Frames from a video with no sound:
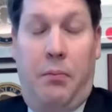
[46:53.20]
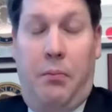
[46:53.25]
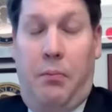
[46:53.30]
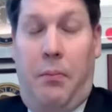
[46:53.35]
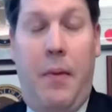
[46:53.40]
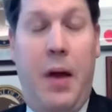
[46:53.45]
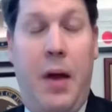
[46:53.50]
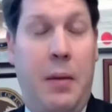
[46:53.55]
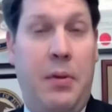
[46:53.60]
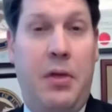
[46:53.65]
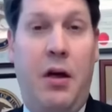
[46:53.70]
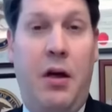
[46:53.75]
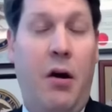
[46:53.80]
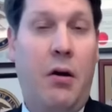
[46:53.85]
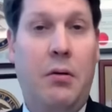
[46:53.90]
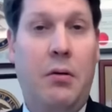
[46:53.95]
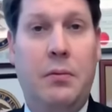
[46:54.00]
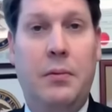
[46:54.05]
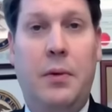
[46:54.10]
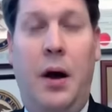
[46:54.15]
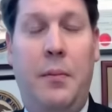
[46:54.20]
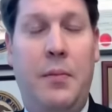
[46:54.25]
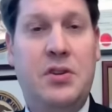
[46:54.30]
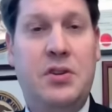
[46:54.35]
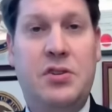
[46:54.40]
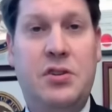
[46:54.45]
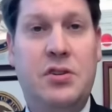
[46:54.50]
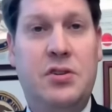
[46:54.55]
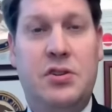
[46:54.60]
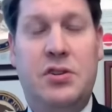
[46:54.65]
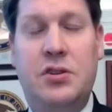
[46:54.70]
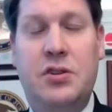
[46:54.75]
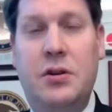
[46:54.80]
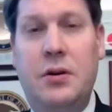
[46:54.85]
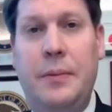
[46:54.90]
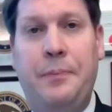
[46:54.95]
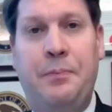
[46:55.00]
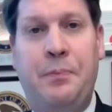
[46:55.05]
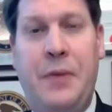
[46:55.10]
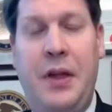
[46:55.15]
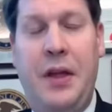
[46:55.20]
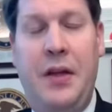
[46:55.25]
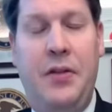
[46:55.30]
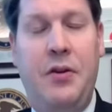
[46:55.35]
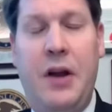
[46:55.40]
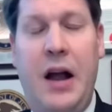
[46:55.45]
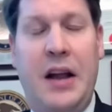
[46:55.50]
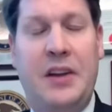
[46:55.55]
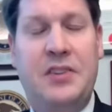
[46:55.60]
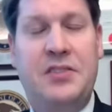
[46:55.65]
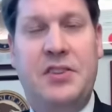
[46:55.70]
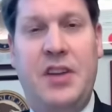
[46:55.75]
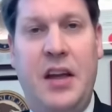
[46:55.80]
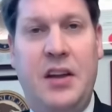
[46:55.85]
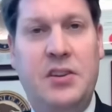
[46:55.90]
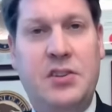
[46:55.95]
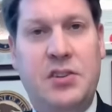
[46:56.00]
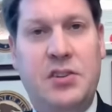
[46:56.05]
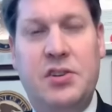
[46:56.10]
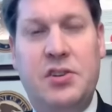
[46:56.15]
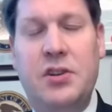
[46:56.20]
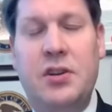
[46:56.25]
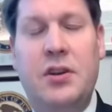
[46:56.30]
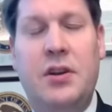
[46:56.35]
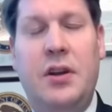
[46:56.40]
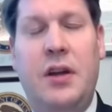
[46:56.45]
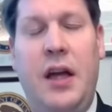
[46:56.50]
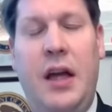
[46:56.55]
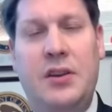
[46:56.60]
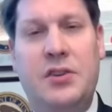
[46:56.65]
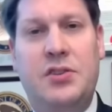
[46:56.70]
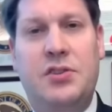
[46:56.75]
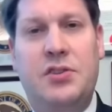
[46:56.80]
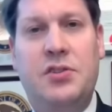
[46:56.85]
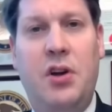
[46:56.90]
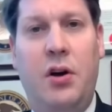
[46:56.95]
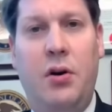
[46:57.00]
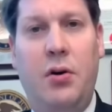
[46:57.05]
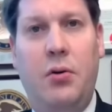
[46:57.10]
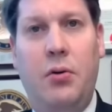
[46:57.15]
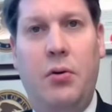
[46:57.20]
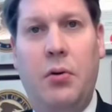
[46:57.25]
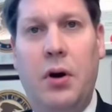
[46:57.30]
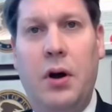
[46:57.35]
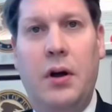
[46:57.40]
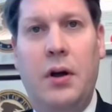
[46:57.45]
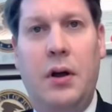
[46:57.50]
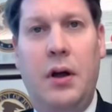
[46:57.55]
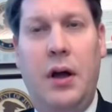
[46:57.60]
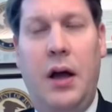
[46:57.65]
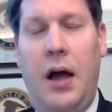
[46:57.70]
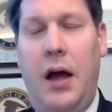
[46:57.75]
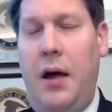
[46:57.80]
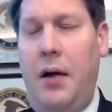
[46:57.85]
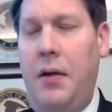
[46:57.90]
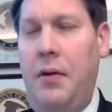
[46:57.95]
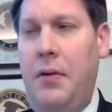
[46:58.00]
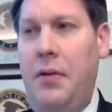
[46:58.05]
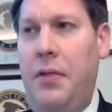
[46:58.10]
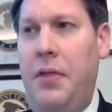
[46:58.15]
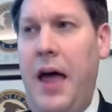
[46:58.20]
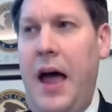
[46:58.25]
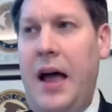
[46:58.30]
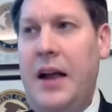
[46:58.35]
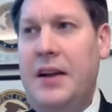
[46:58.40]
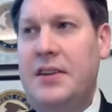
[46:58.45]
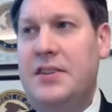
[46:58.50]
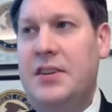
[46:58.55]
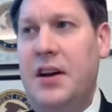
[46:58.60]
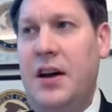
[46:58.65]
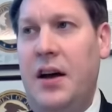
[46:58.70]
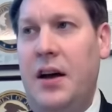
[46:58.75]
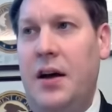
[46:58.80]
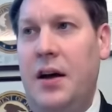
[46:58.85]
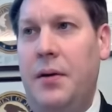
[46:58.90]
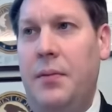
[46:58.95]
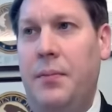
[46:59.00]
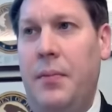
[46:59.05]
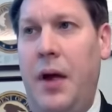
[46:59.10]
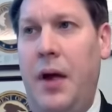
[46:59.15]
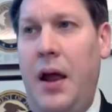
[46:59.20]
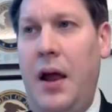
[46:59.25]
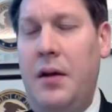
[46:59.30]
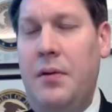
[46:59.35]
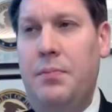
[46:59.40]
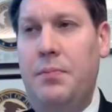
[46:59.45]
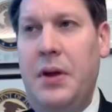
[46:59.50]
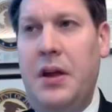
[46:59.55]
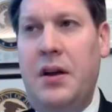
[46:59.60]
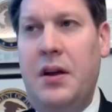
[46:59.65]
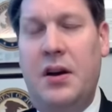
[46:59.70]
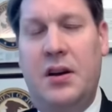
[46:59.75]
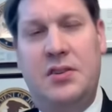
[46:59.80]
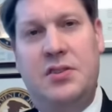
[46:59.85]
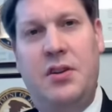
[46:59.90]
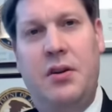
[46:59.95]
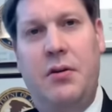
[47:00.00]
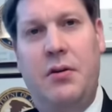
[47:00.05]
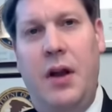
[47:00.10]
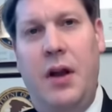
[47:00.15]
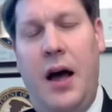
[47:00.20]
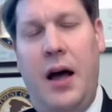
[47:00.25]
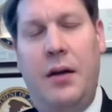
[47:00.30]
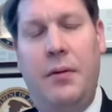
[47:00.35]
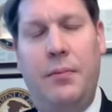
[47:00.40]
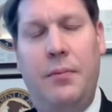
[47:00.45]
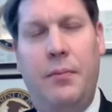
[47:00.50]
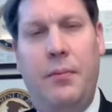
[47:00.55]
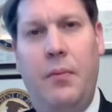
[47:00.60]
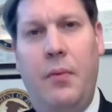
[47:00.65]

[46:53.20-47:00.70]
Maybe they aren't emissions in the United States. And so and because they're not